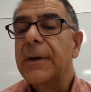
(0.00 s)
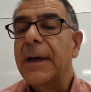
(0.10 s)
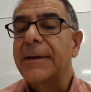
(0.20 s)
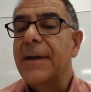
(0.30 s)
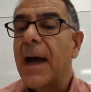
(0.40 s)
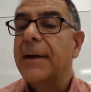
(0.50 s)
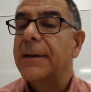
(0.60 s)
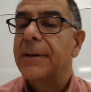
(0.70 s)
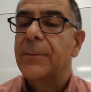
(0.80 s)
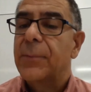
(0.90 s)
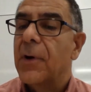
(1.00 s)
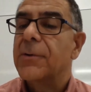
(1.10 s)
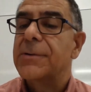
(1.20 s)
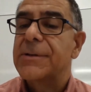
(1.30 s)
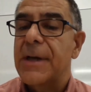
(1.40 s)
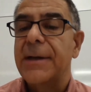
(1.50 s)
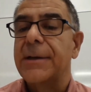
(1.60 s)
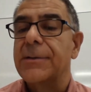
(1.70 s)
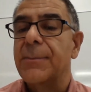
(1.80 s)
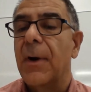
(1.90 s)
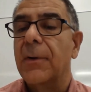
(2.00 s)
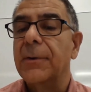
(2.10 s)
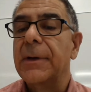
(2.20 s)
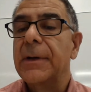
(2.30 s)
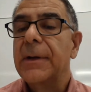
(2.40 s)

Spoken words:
and not in Pro settings mode,